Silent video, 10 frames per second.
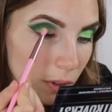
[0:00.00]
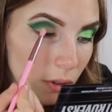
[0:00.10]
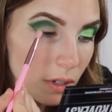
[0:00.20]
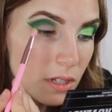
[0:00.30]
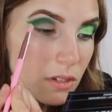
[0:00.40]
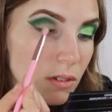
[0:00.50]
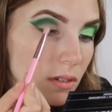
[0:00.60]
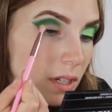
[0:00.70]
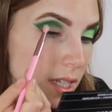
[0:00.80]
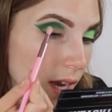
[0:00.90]
we're going
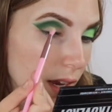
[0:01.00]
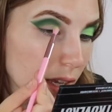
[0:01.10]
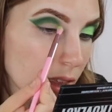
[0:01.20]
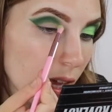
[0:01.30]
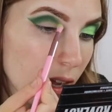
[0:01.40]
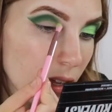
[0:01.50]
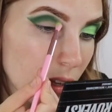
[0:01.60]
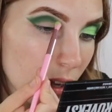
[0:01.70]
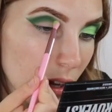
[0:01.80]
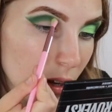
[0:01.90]
to take
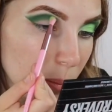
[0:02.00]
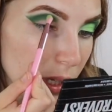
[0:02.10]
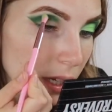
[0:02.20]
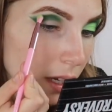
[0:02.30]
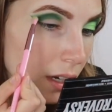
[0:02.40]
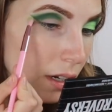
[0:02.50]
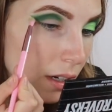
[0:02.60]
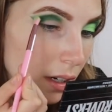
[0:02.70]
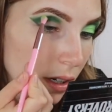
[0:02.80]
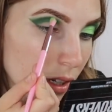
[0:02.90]
that up
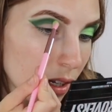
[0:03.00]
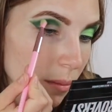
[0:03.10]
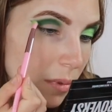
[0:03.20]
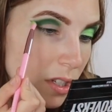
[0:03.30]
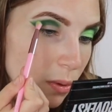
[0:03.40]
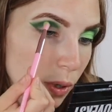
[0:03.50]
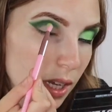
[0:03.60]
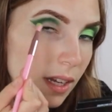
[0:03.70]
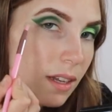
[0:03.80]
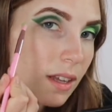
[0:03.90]
here
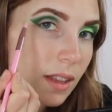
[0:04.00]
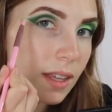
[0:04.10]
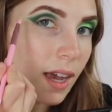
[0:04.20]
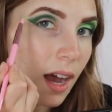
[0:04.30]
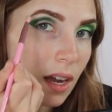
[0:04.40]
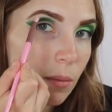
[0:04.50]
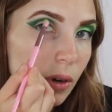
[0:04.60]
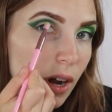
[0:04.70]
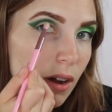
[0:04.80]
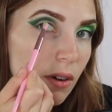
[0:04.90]
between the
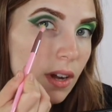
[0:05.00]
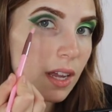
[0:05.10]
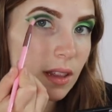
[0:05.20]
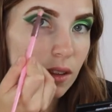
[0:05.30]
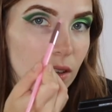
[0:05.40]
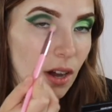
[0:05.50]
eyebrow and the